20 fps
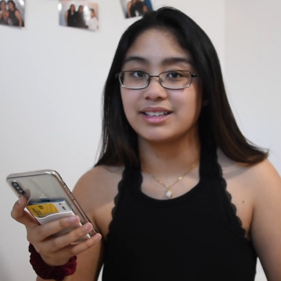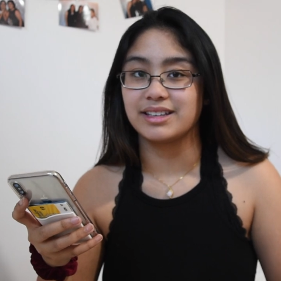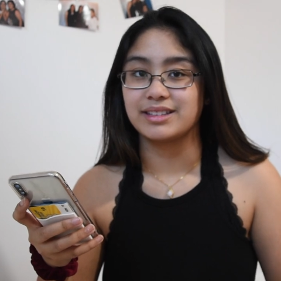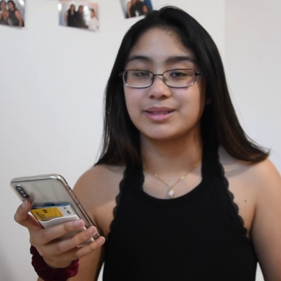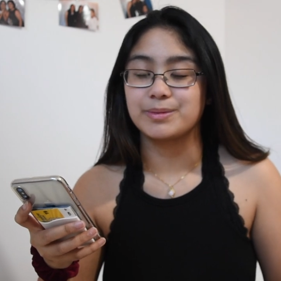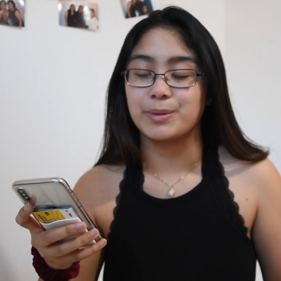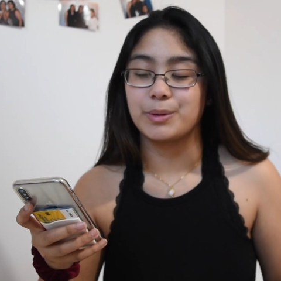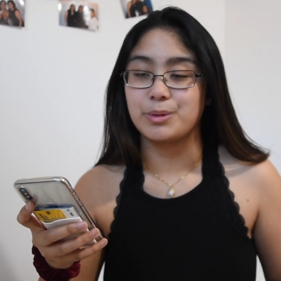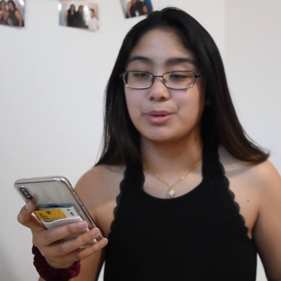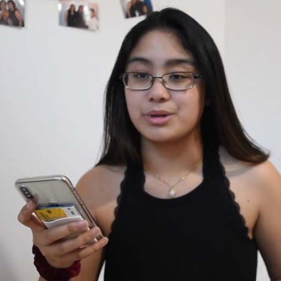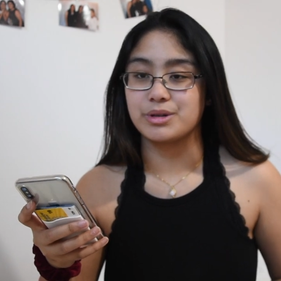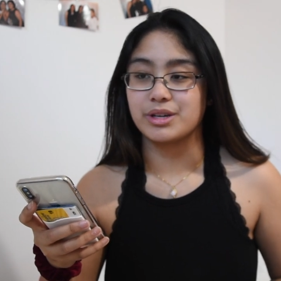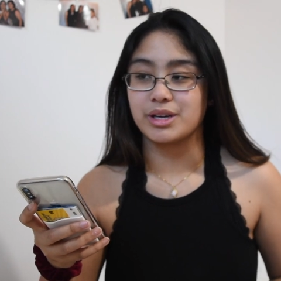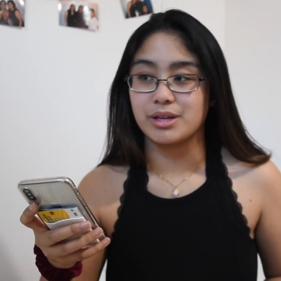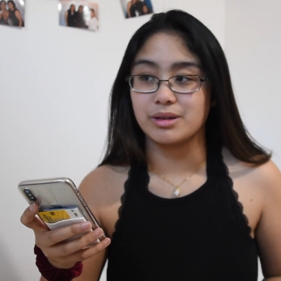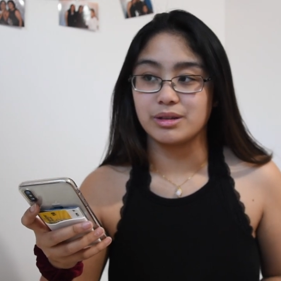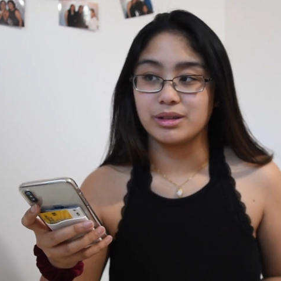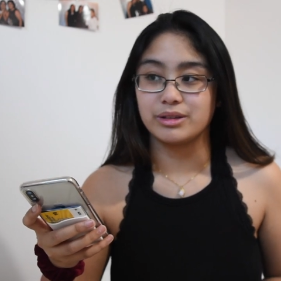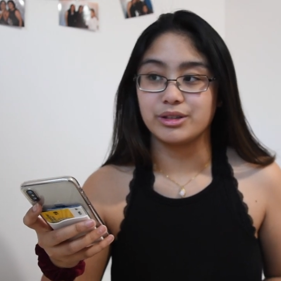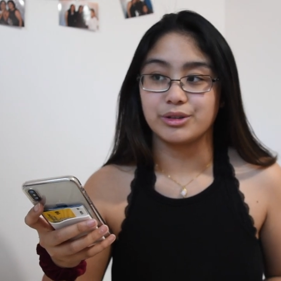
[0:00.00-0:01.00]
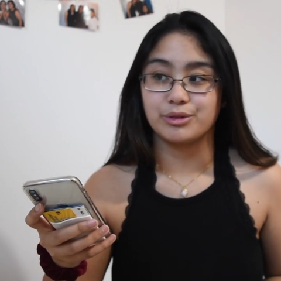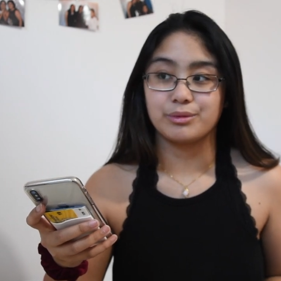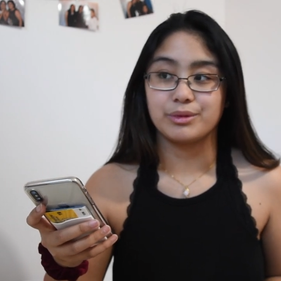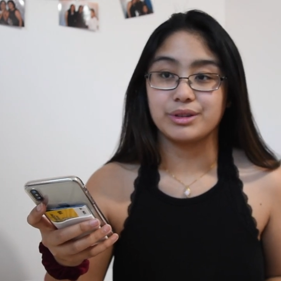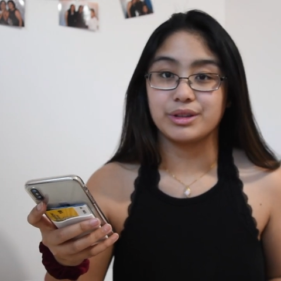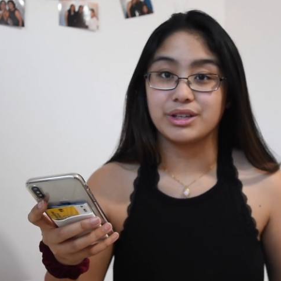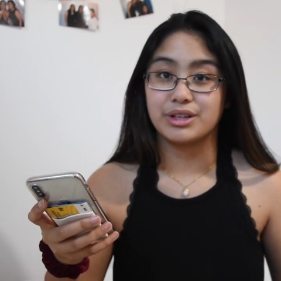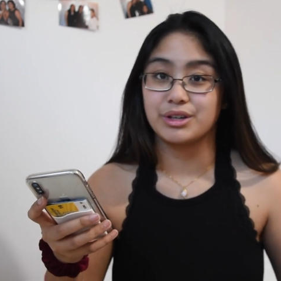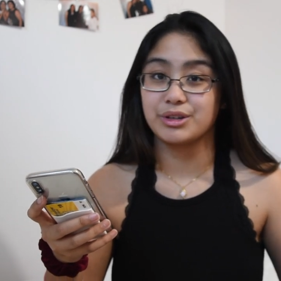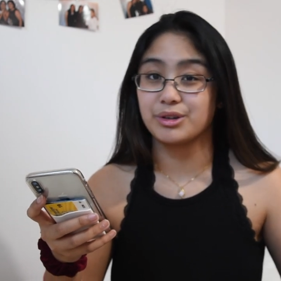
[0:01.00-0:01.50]
exposure can look
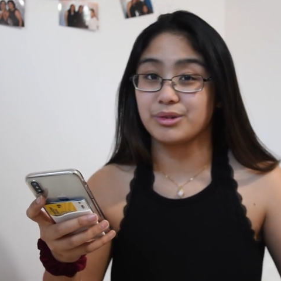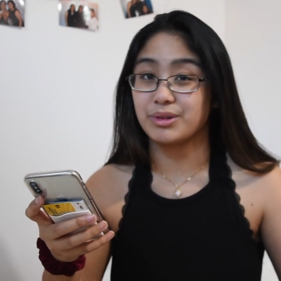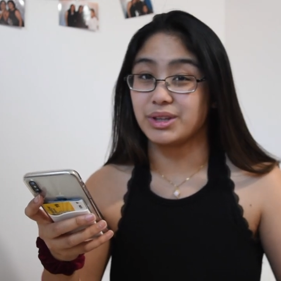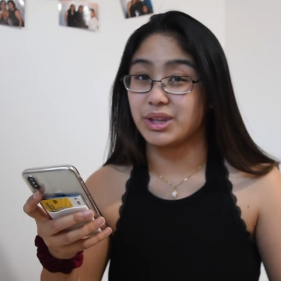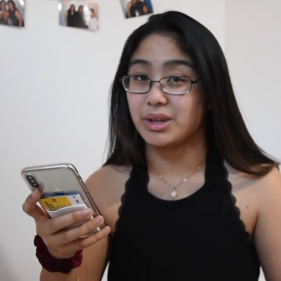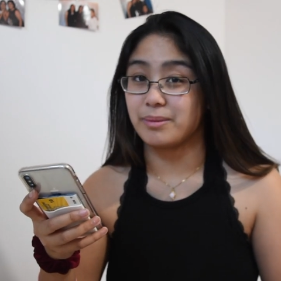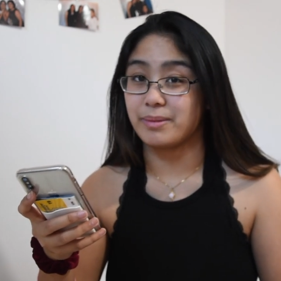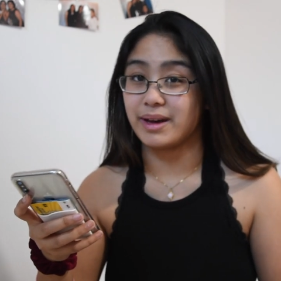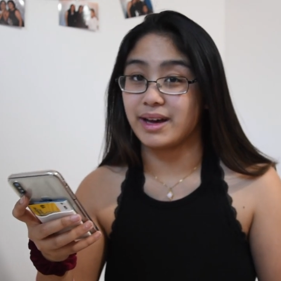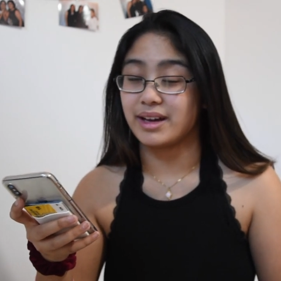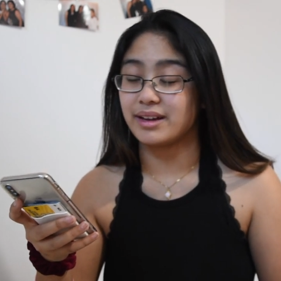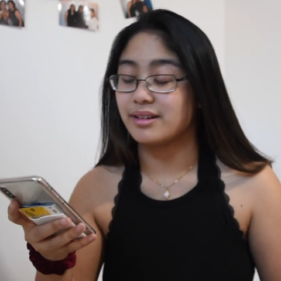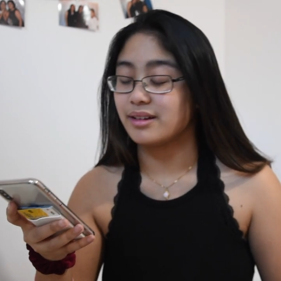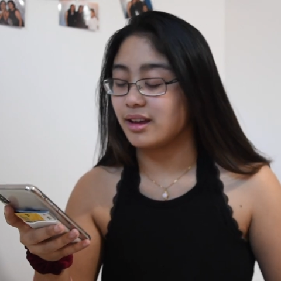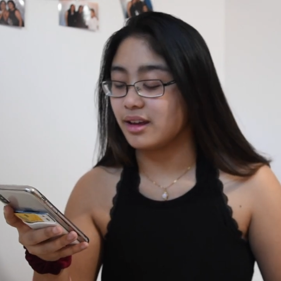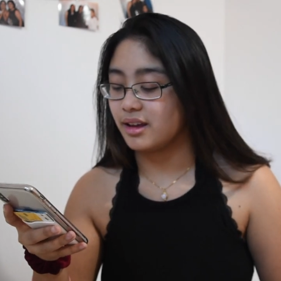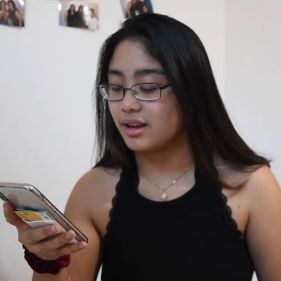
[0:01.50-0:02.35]
really good or really bad.